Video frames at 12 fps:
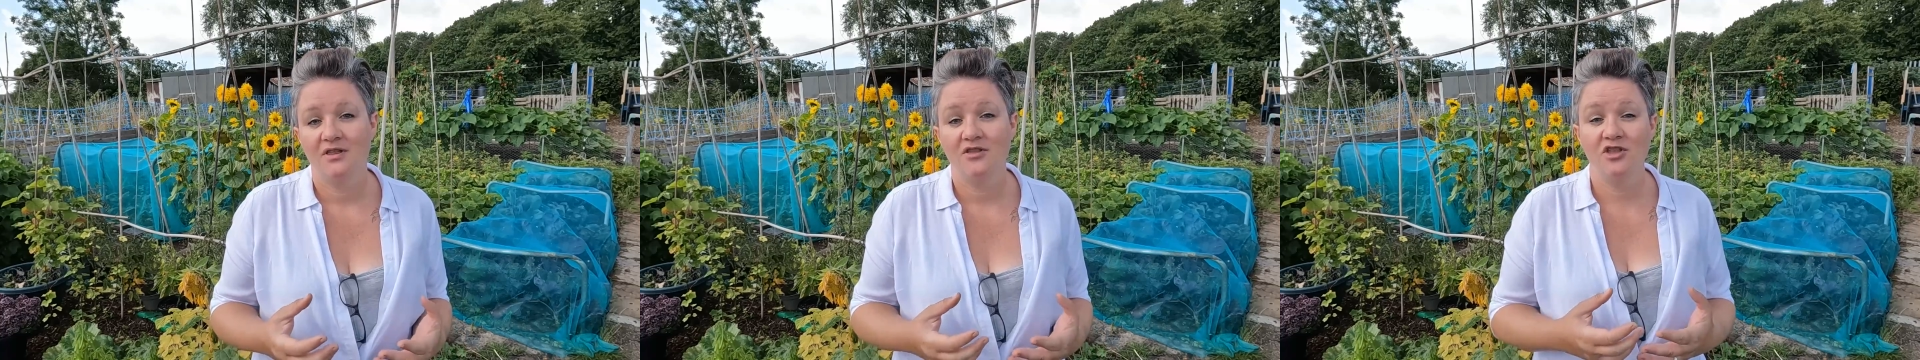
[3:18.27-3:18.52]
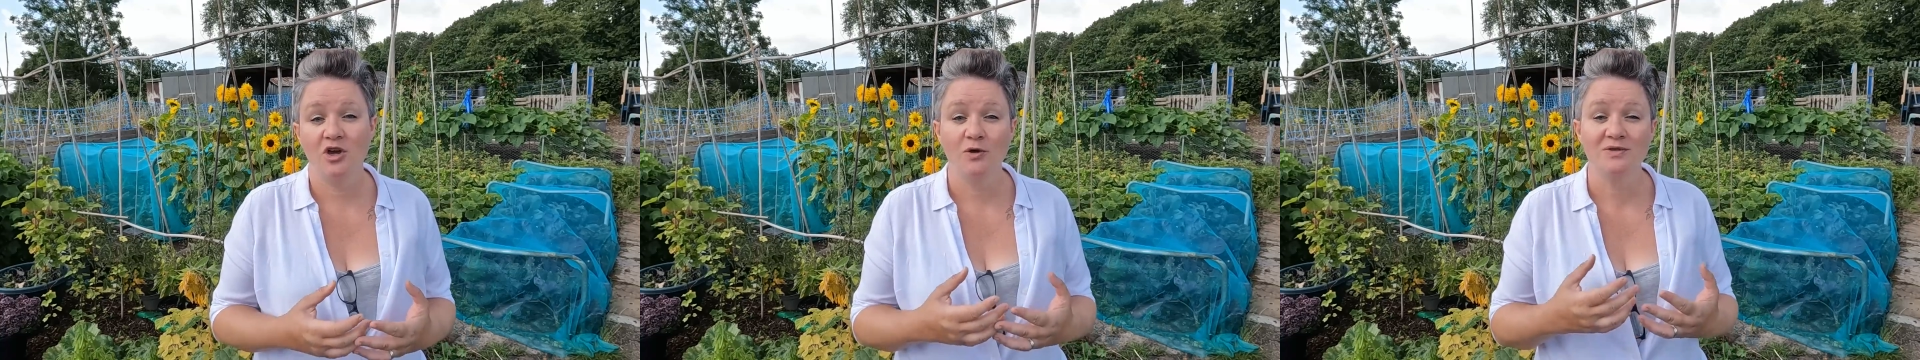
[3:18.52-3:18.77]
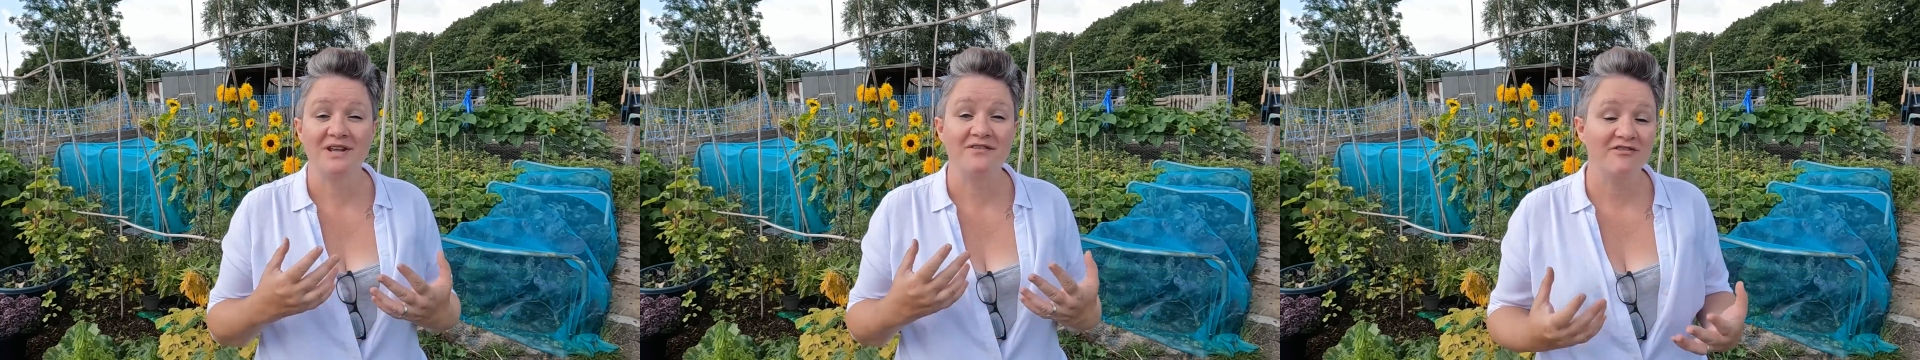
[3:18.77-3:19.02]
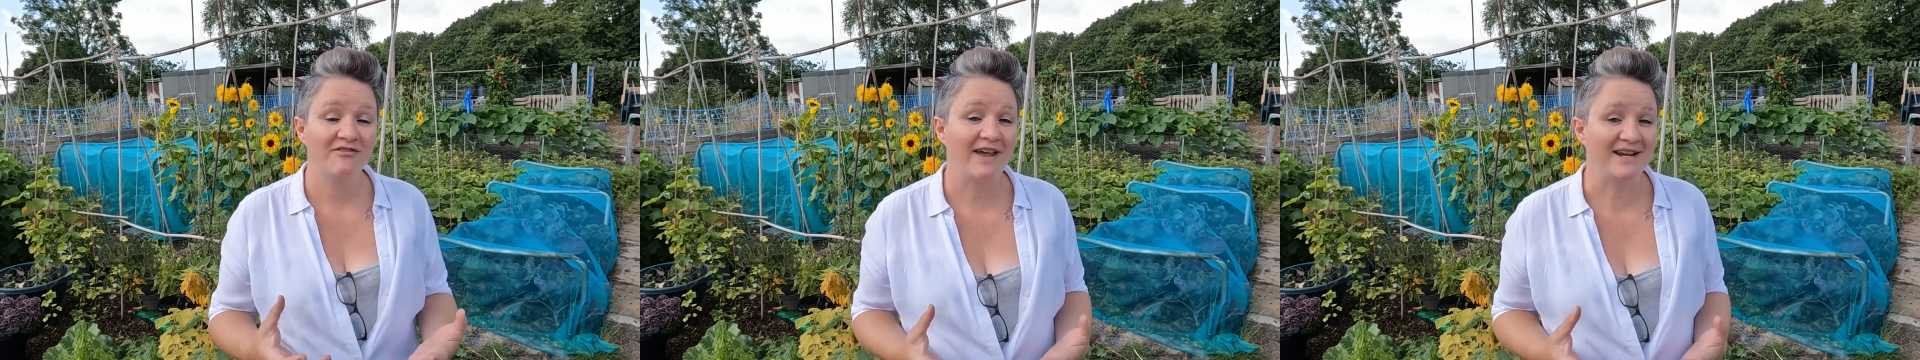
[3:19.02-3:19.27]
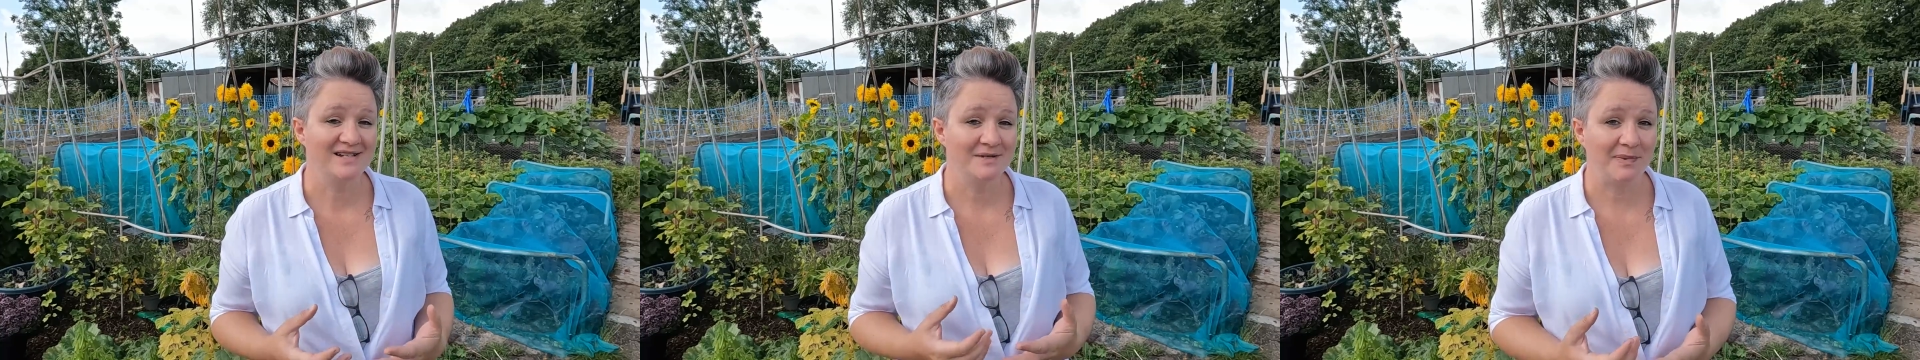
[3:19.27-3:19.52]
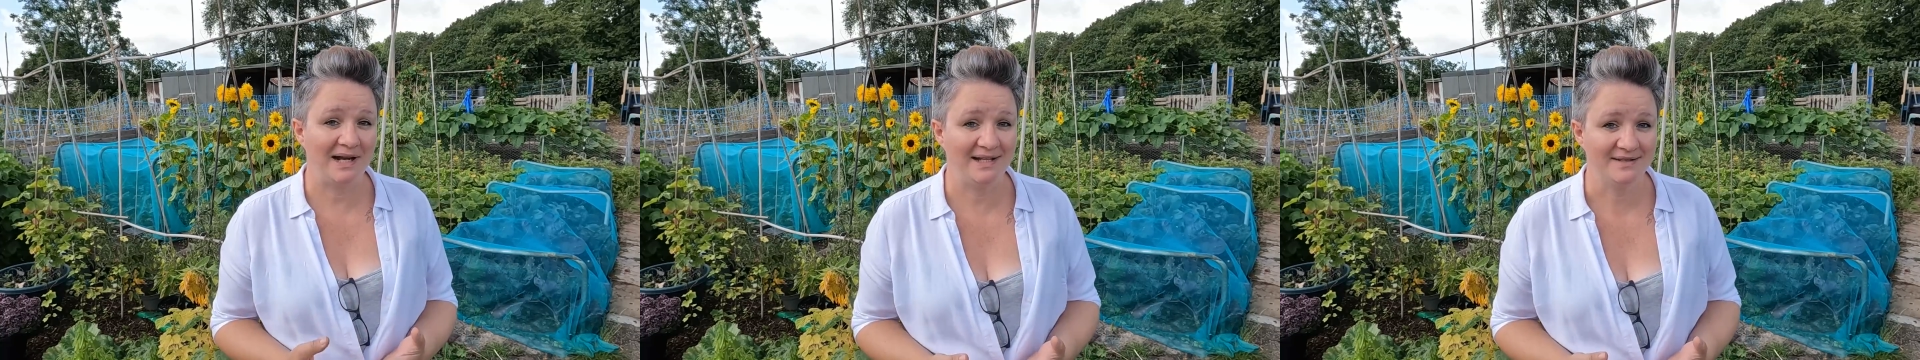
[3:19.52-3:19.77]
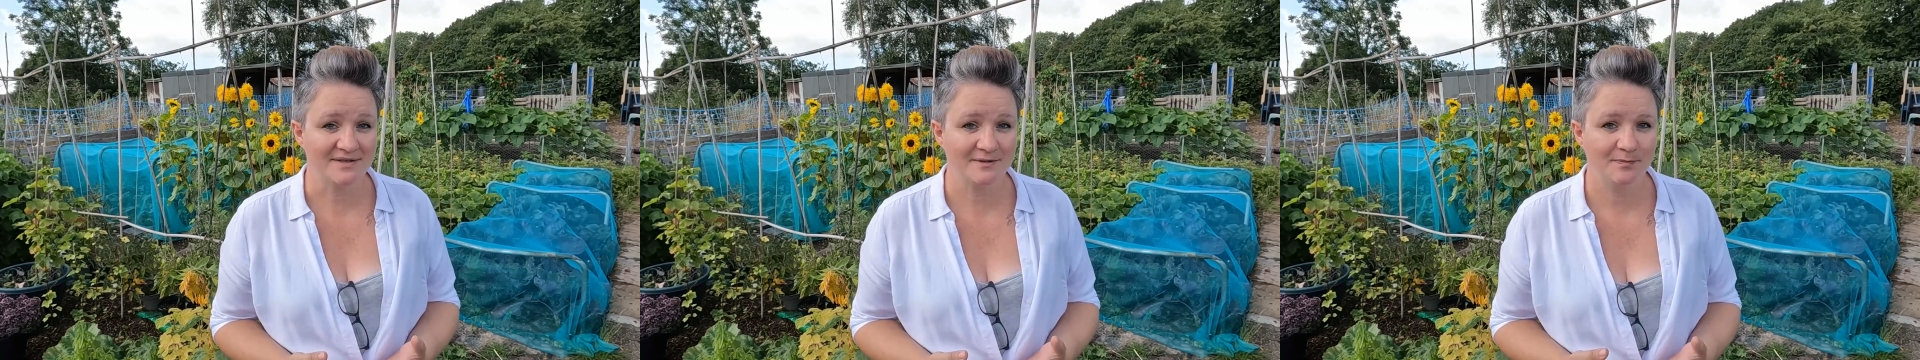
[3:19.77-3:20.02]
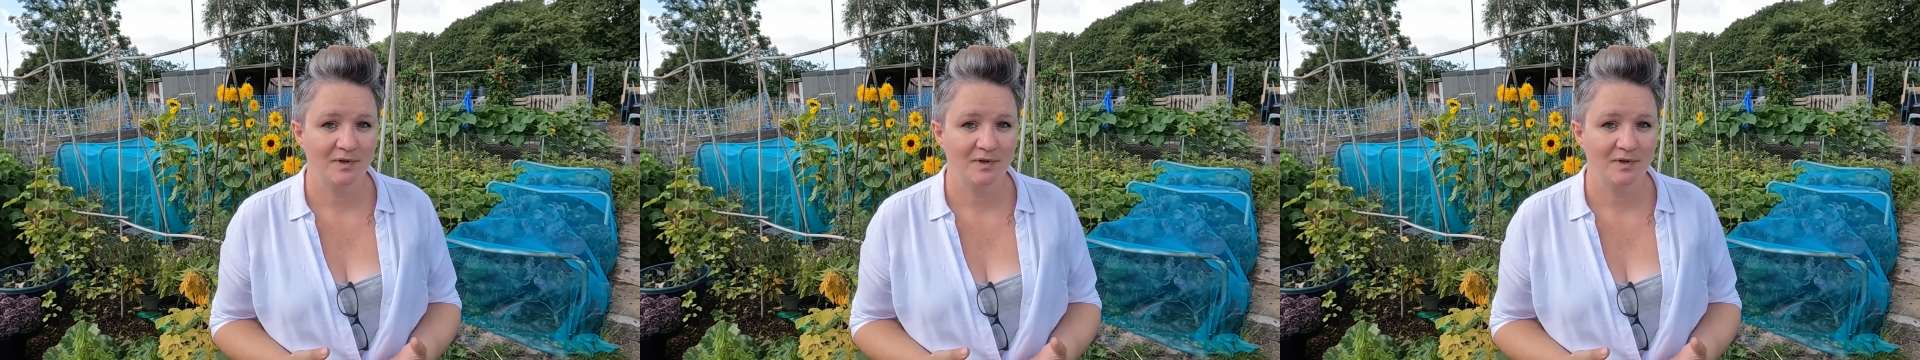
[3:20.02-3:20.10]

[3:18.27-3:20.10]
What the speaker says: those infected plants.